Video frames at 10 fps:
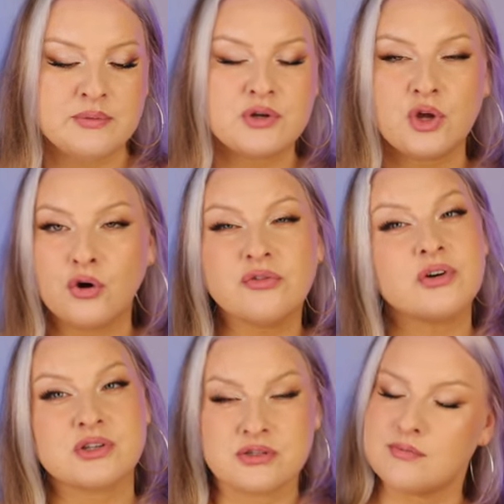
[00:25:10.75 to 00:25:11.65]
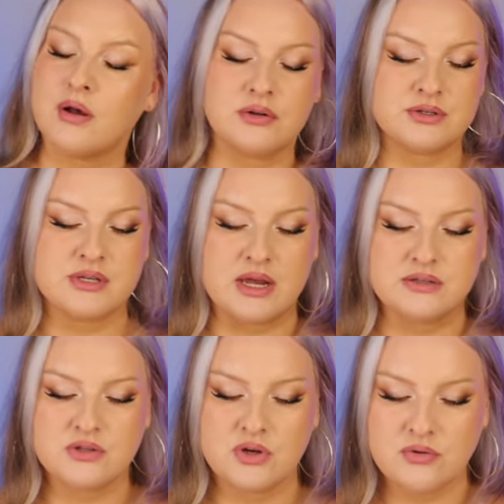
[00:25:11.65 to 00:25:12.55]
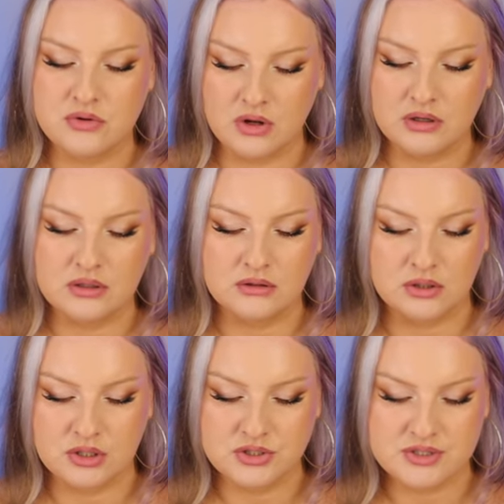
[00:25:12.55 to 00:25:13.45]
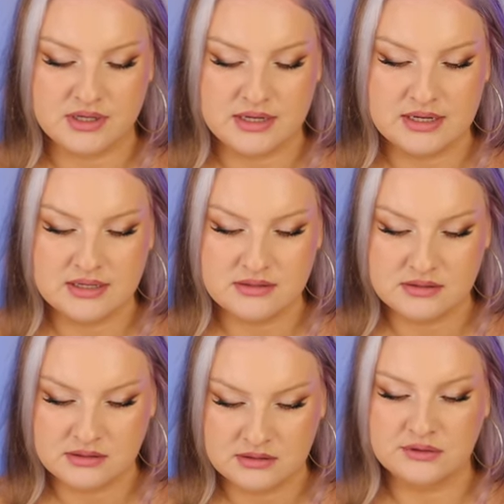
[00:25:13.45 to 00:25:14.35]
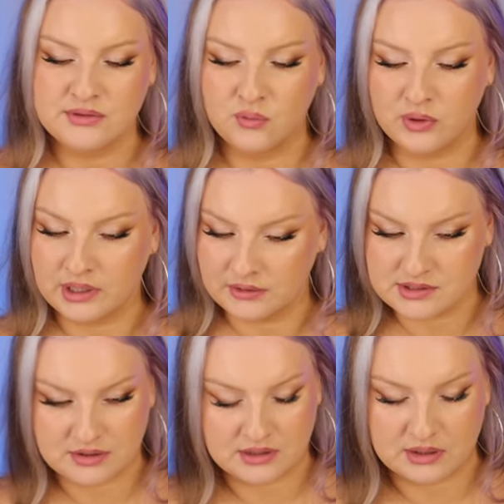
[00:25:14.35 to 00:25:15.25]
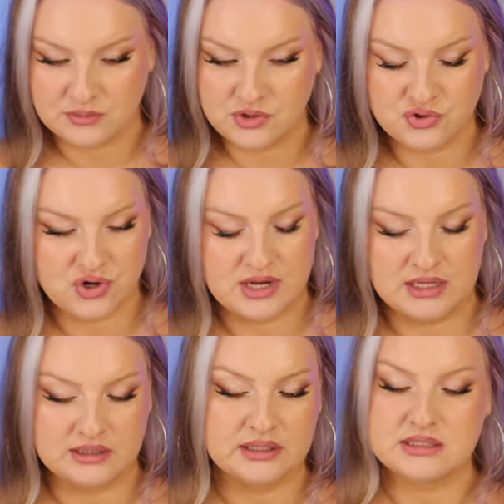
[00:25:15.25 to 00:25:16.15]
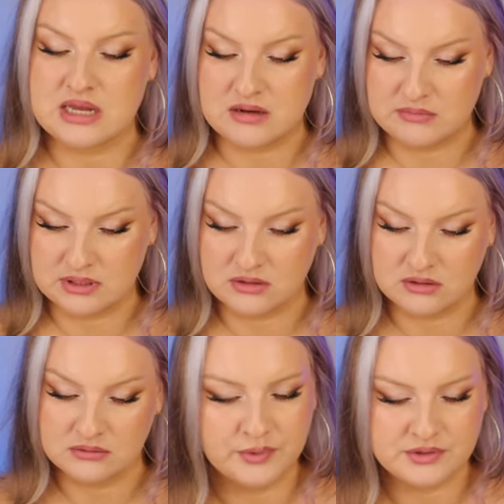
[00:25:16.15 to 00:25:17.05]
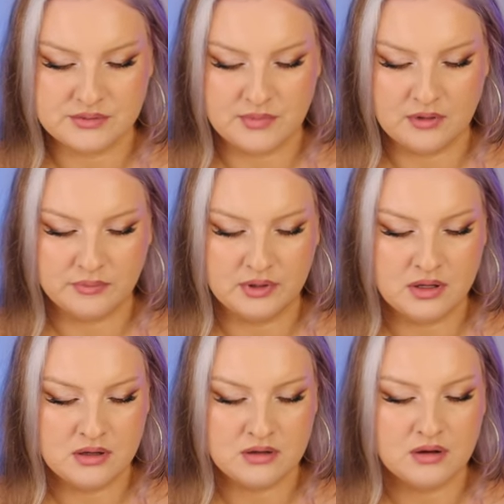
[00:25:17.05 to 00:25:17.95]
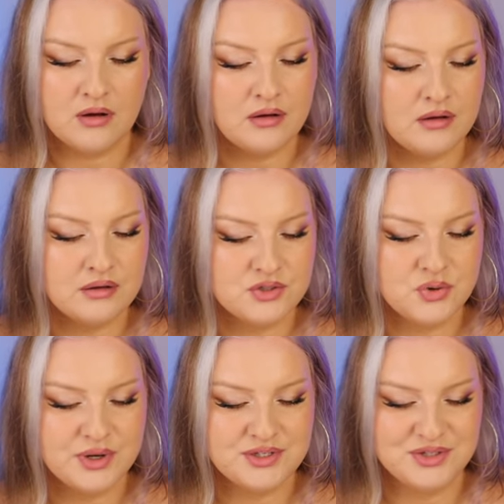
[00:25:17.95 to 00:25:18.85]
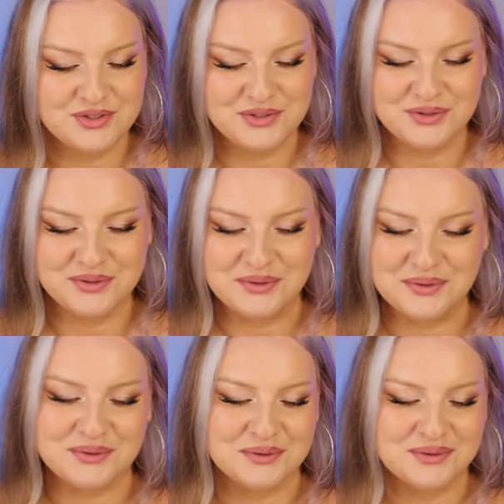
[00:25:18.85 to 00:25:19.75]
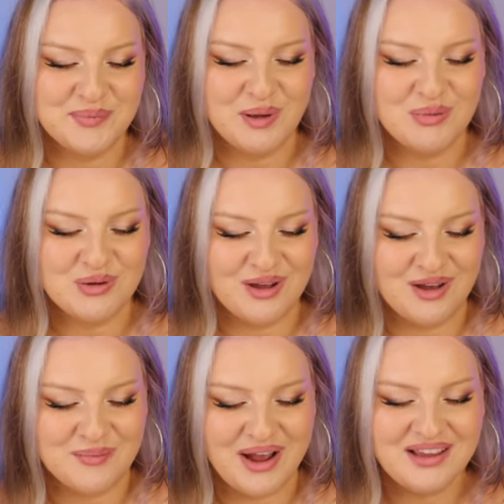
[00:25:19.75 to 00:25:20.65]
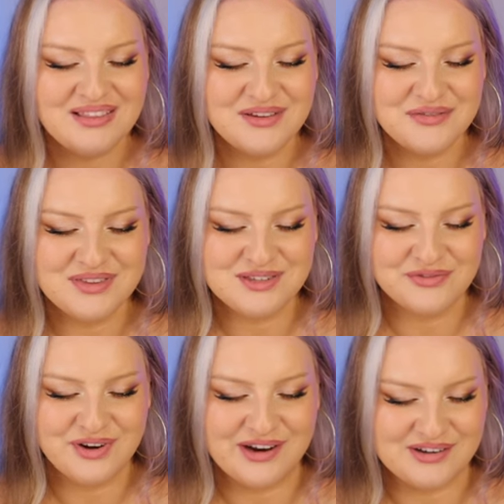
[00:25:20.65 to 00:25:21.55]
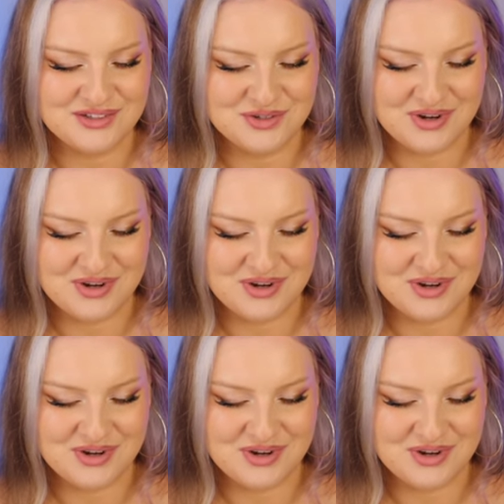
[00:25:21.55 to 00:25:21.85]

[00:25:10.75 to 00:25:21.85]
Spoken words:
would go for a smaller size though, not a large size. Even the 1 ounce, I think I would just try and get like a 10 mil. We have some Mont Blanc. Oh, Toy 2 Bubblegum. I love this fragrance, you